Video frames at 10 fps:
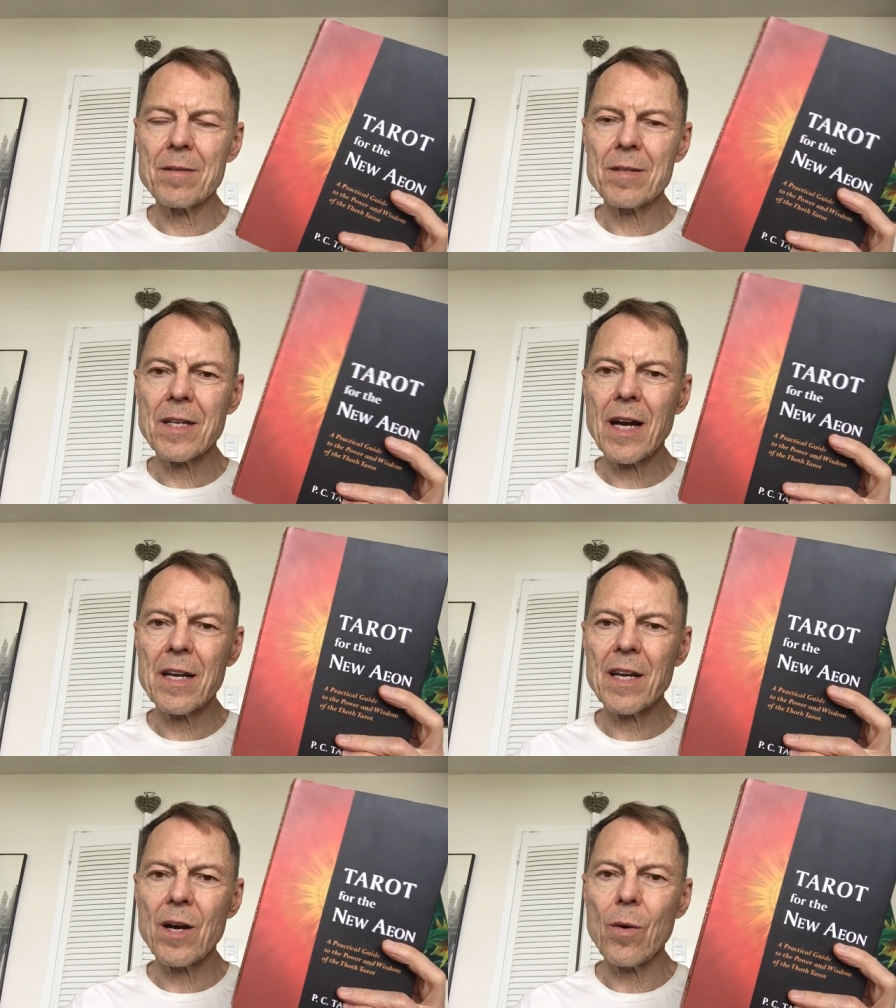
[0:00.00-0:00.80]
kind
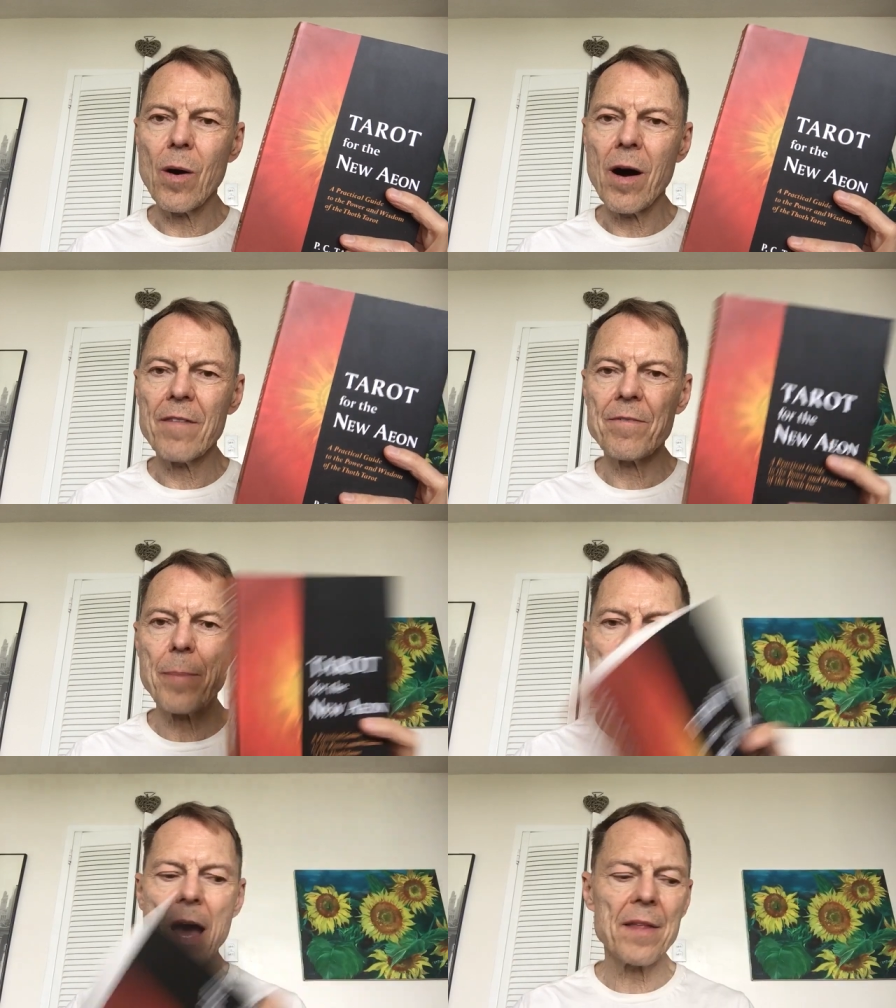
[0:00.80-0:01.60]
of go off
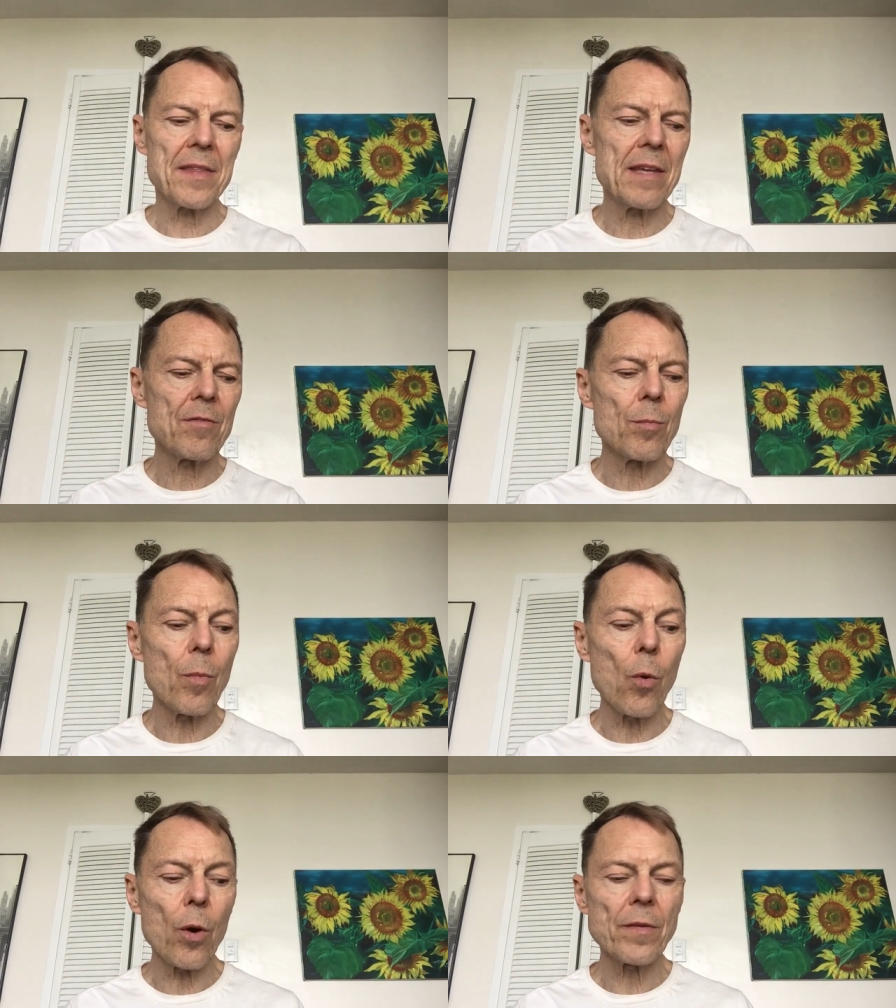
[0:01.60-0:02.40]
path even
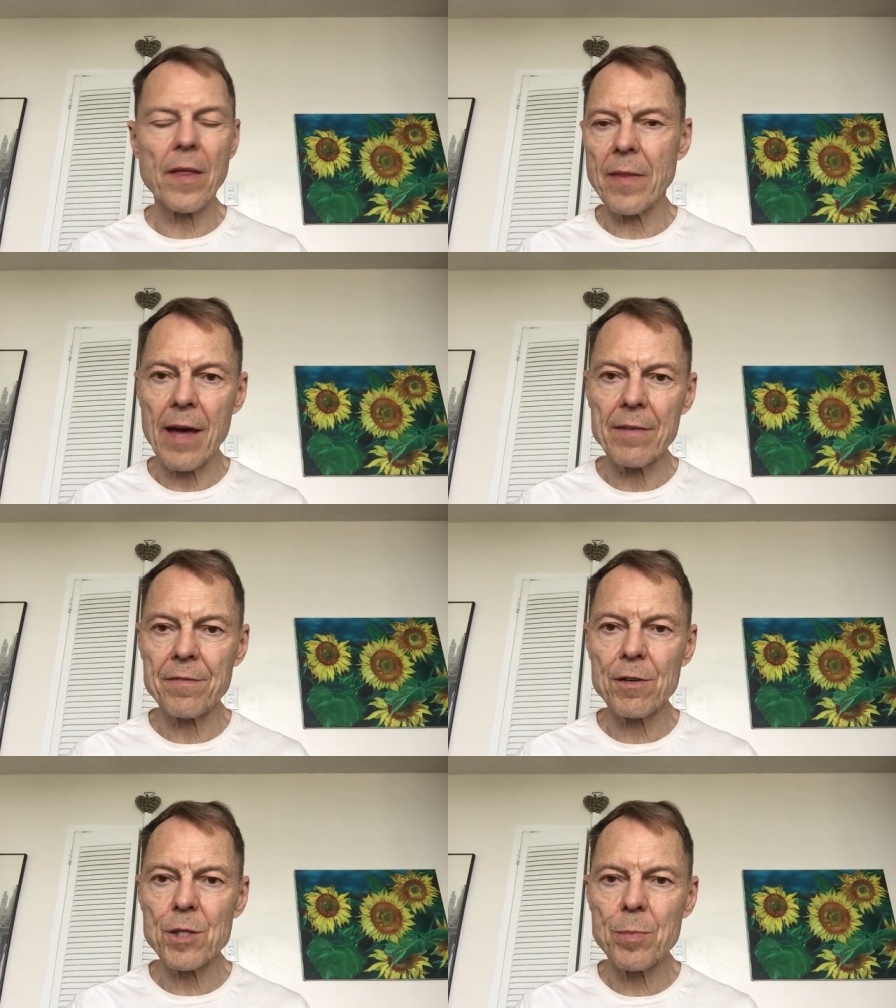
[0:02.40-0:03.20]
more than that
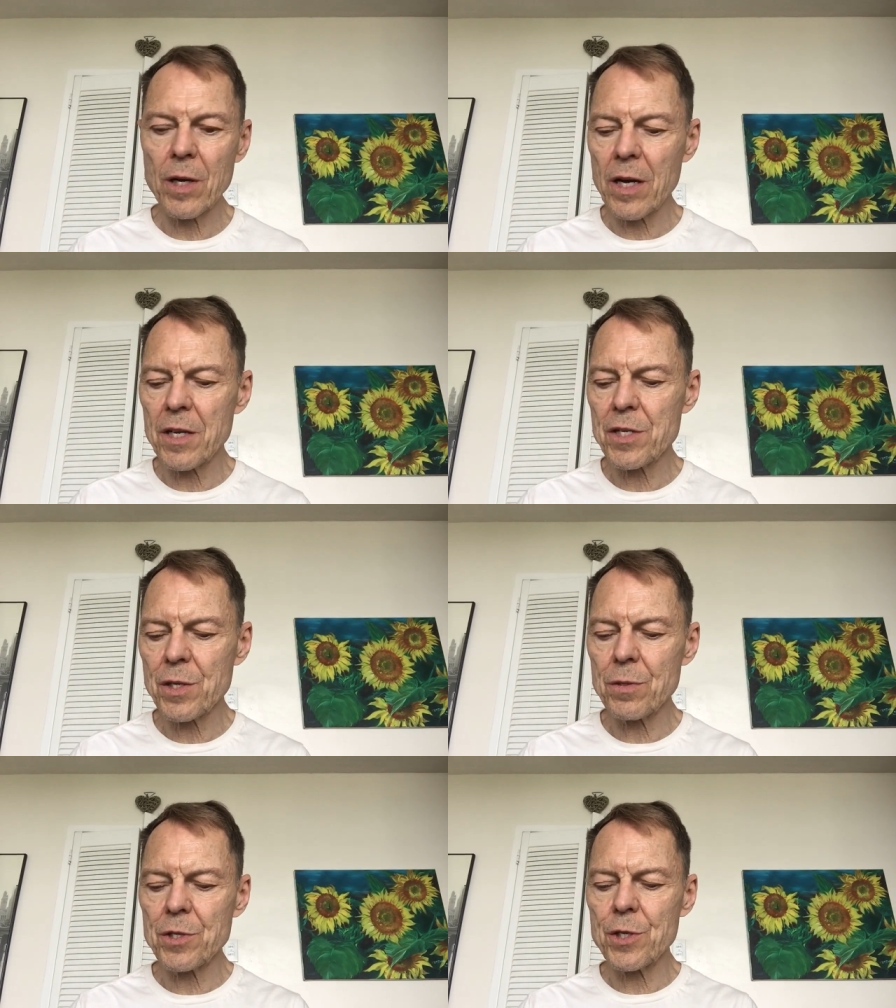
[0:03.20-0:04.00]
first book I
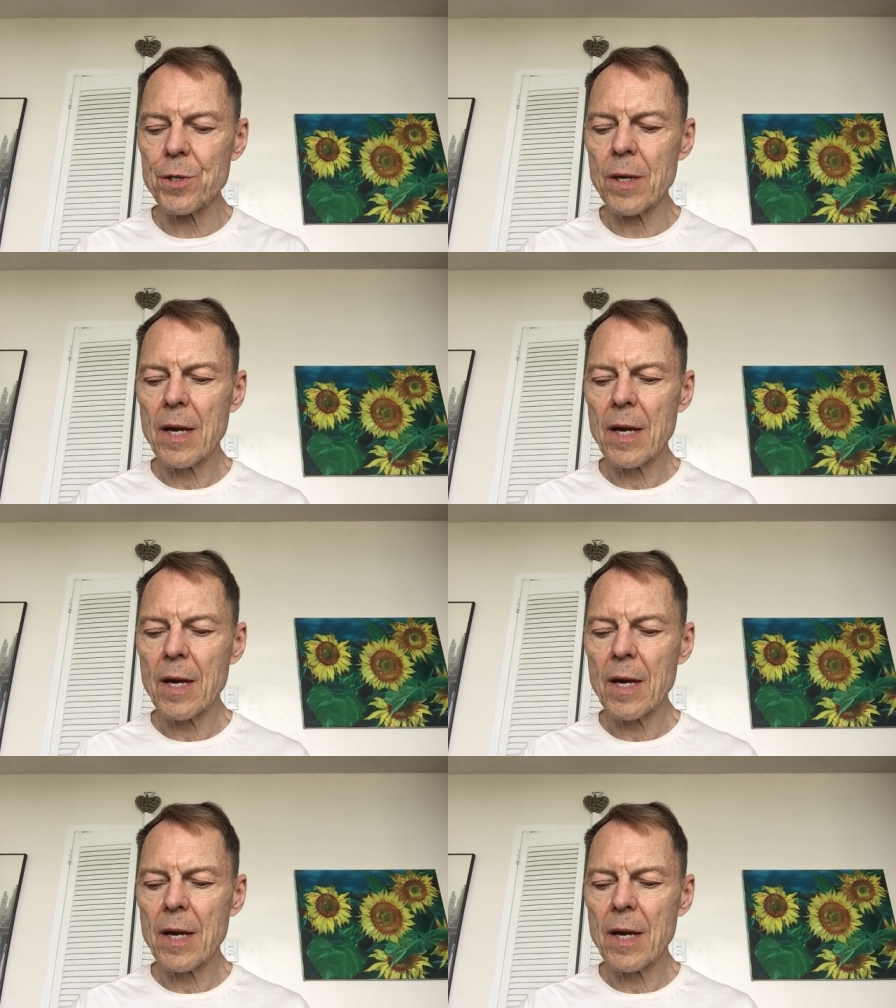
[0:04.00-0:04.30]
showed you,